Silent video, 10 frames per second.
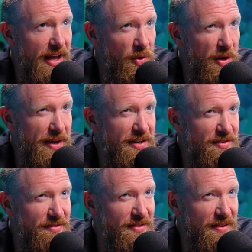Yeah. It so, would have
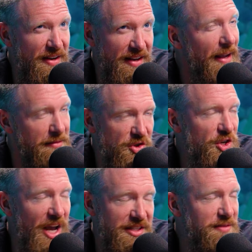been. Like
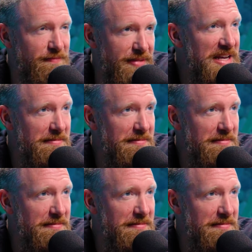just